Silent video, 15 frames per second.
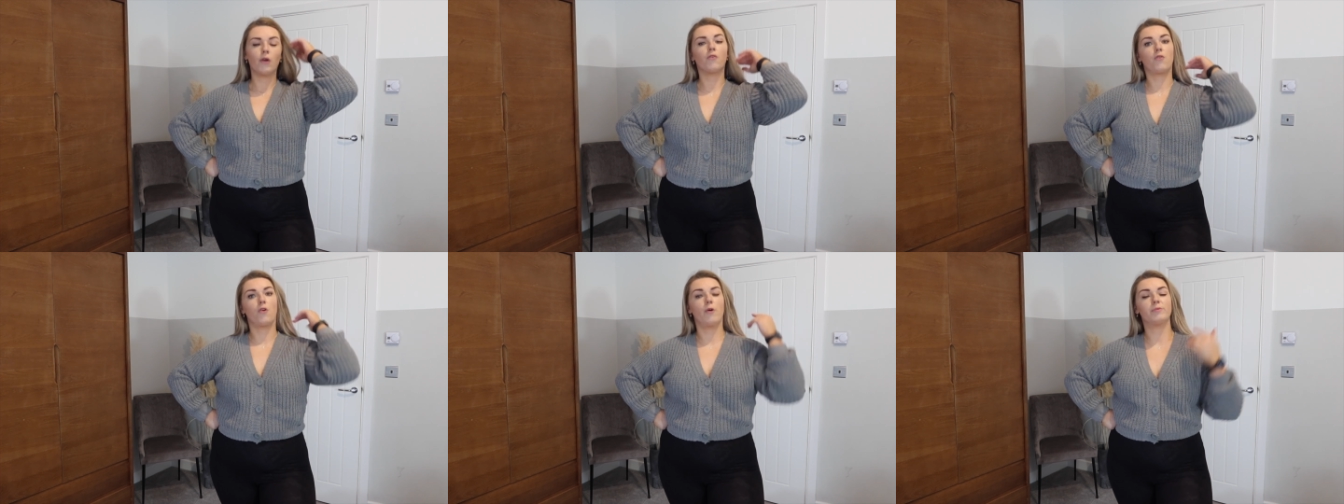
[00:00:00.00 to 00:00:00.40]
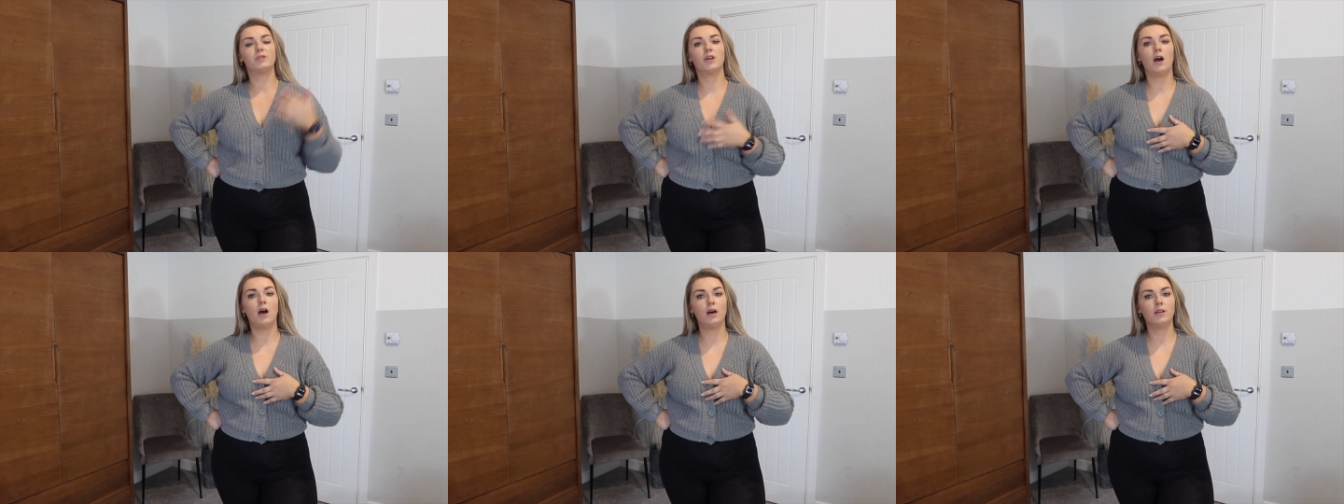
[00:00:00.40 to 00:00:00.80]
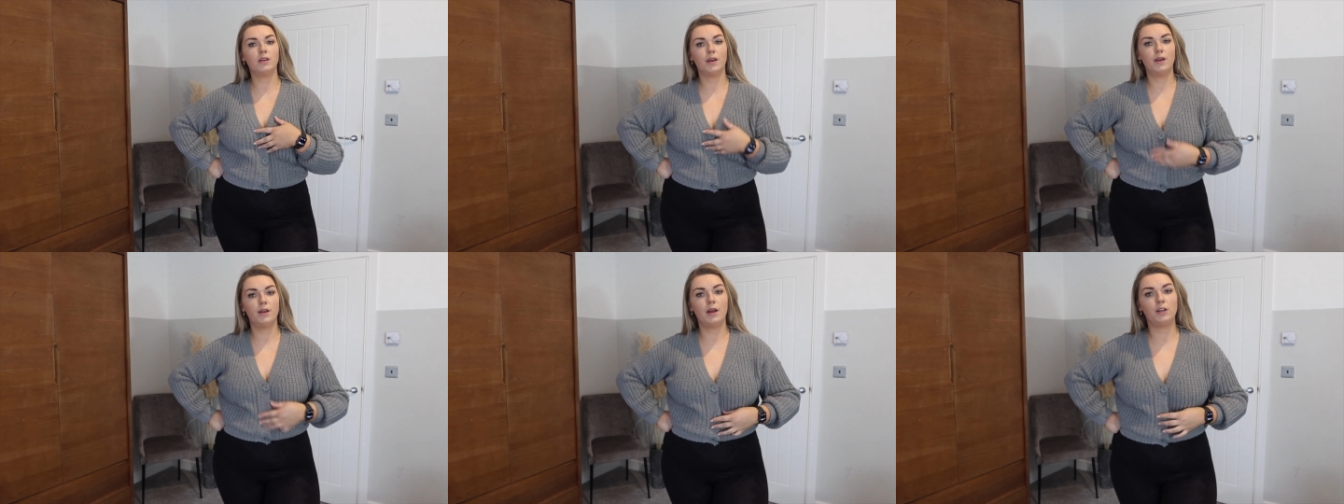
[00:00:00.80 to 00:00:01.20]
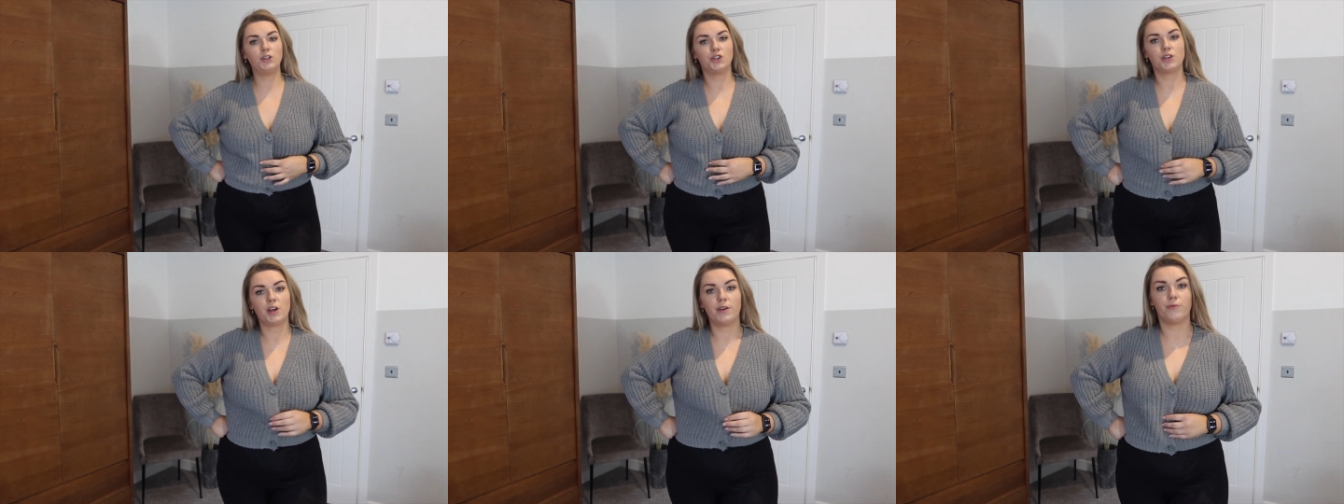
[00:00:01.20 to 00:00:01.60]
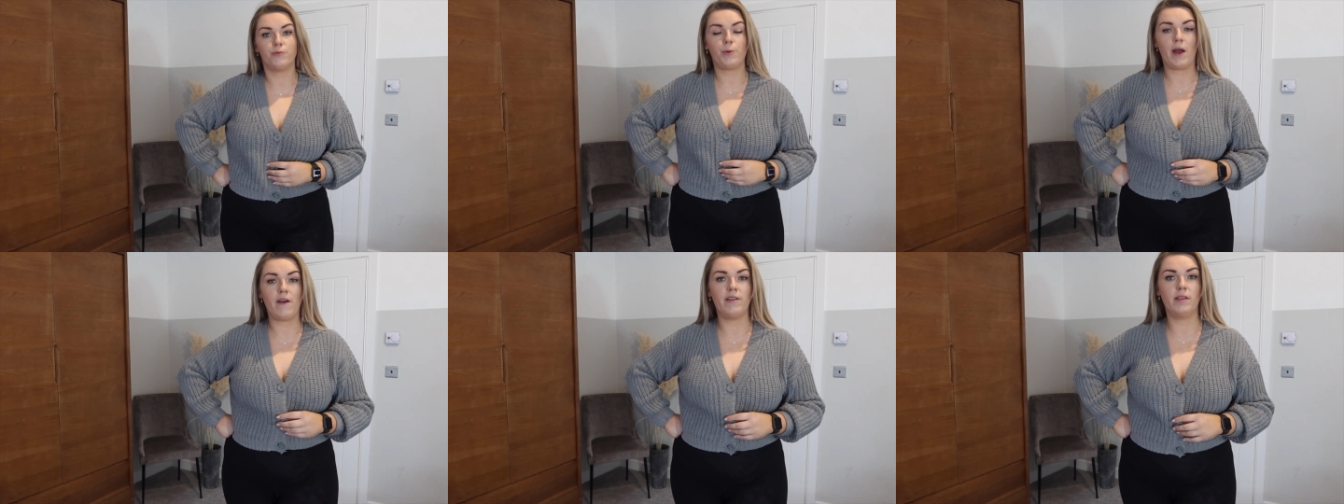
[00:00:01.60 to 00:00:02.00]
cropped cardigan, and just kind
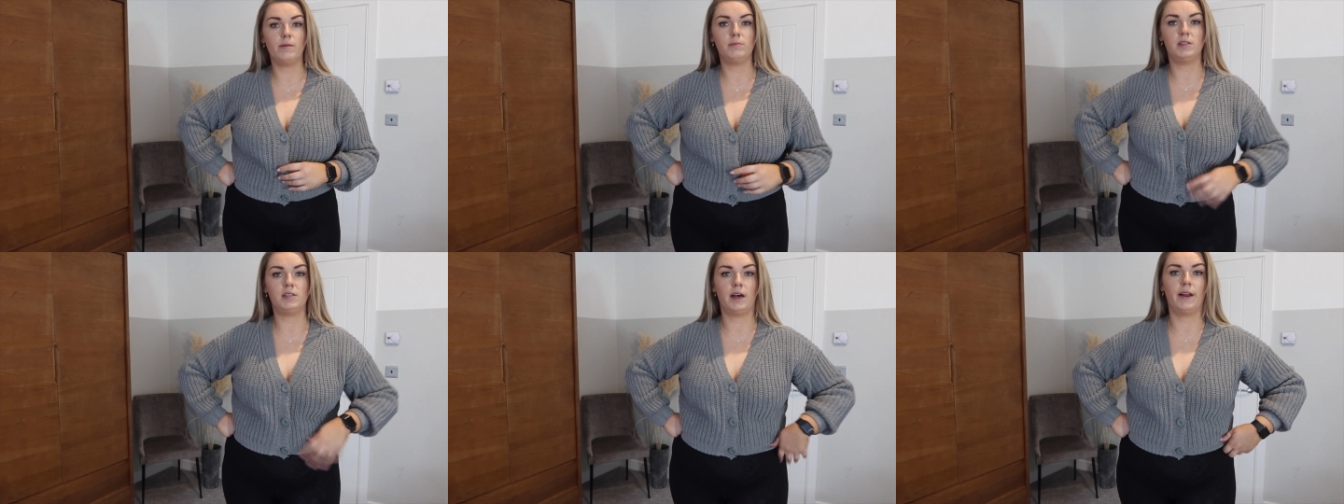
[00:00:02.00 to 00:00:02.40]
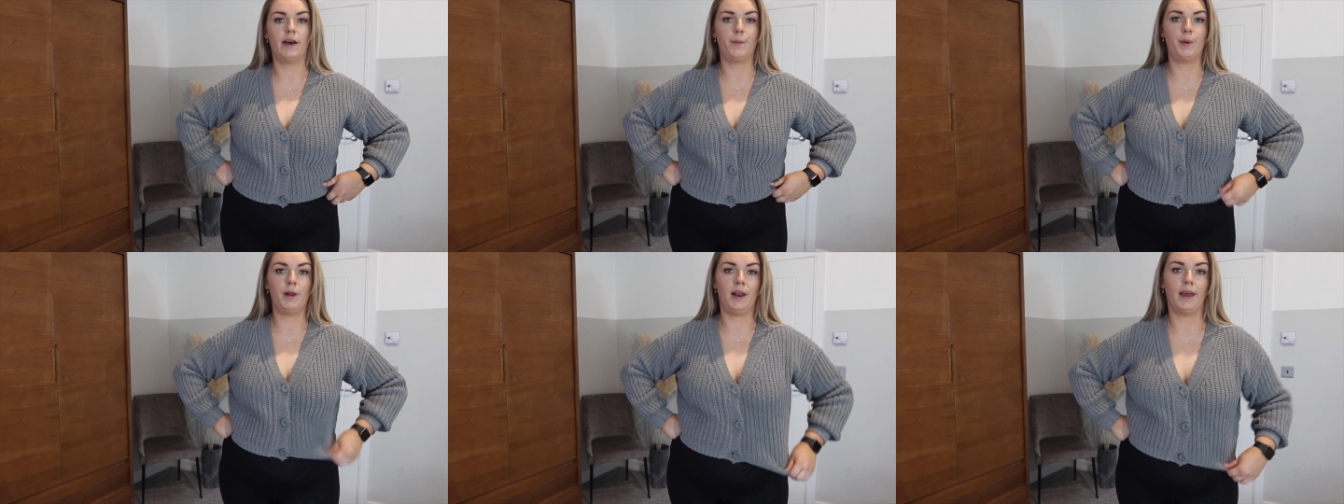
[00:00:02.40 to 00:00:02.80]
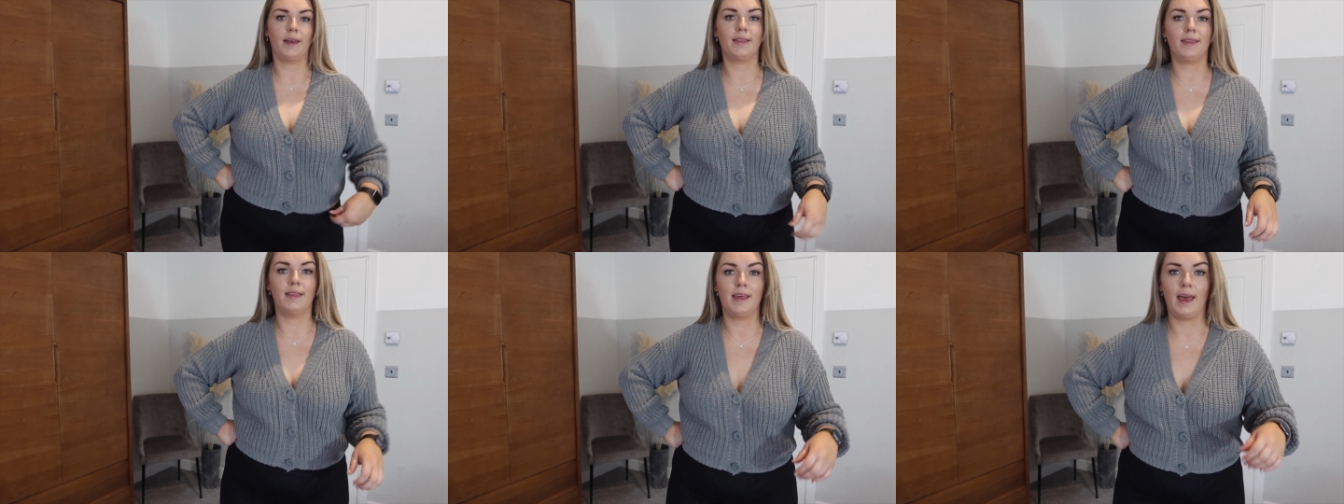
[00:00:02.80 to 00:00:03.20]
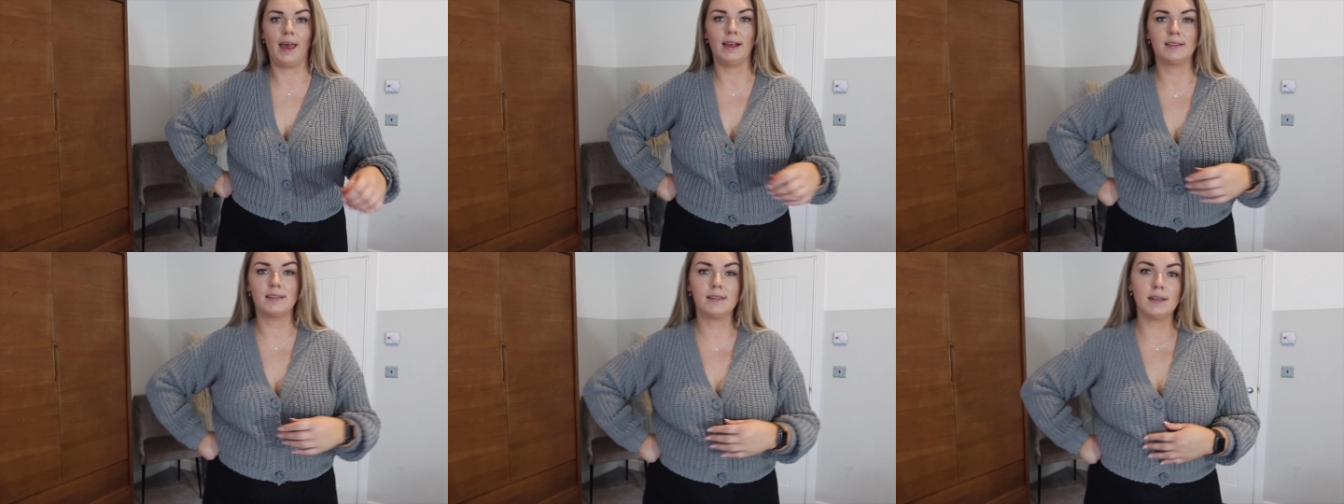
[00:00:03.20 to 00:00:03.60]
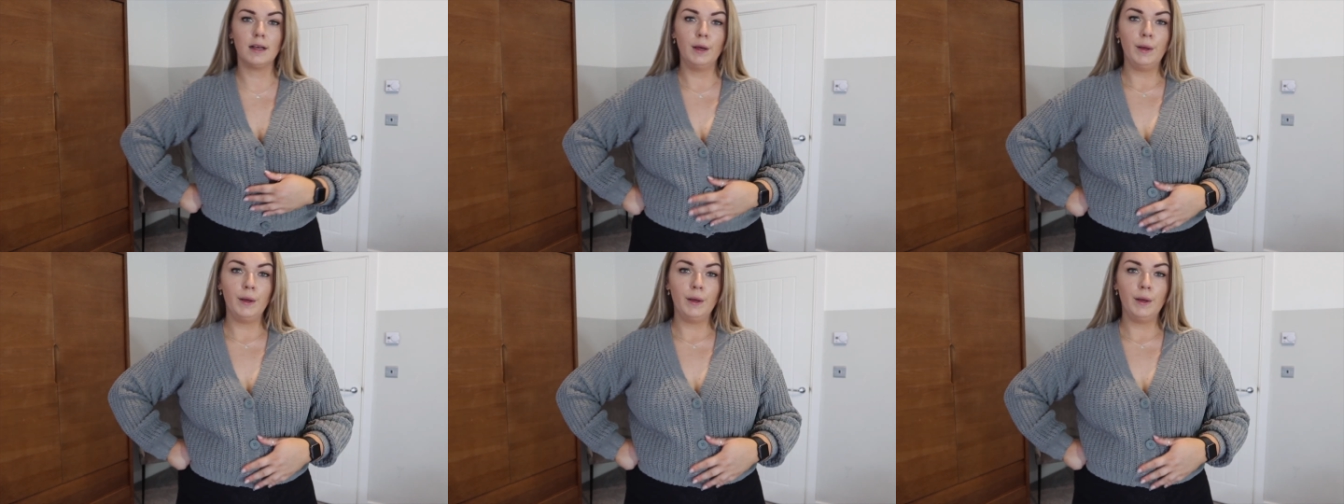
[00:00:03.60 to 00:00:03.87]
of wearing them done up like this.